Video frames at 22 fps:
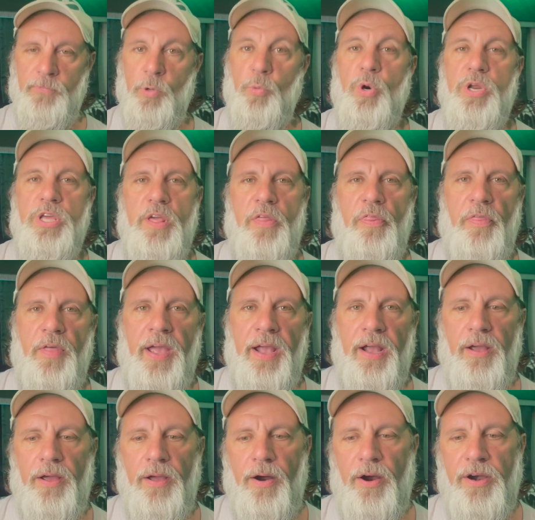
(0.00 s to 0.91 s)
What do you
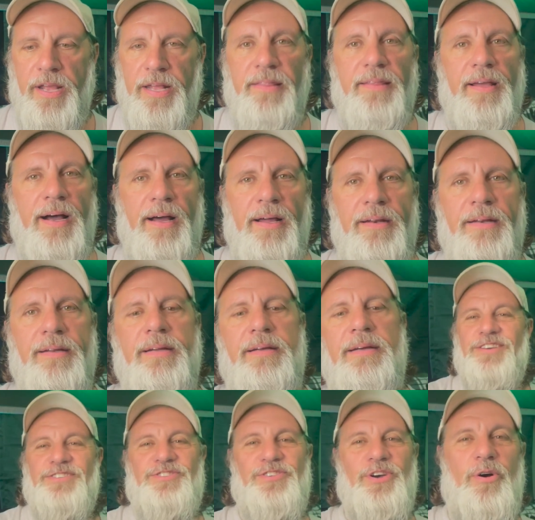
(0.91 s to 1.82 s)
think? Are you done?
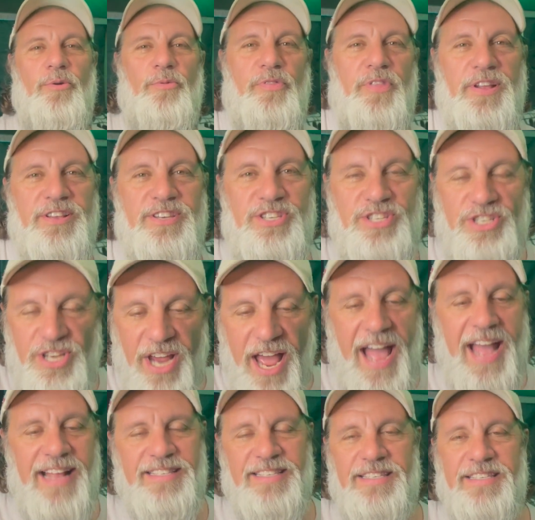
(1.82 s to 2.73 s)
So the
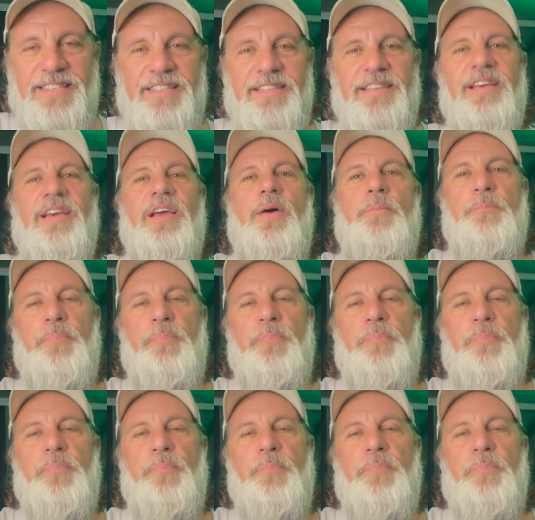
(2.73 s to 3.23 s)
Jets